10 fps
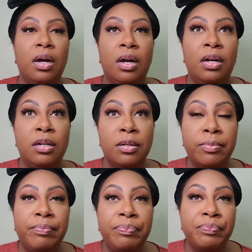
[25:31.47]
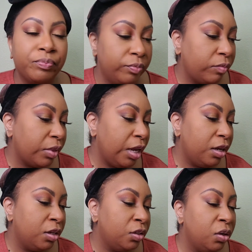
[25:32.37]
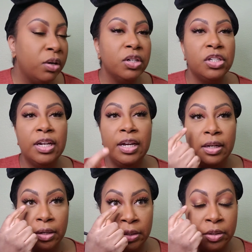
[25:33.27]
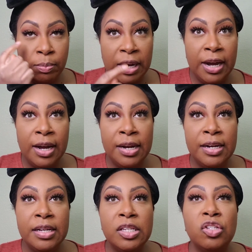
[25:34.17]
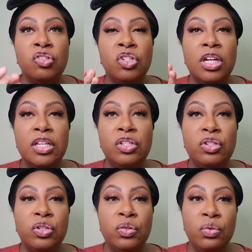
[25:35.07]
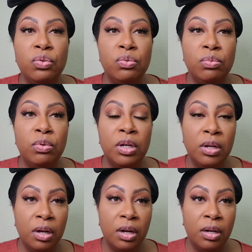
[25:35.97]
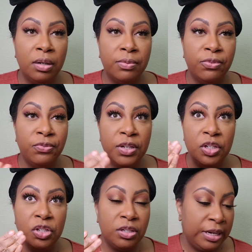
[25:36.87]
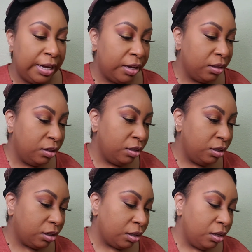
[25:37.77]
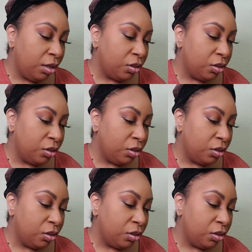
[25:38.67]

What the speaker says: a dark shade under my eyes just to finish the eye look.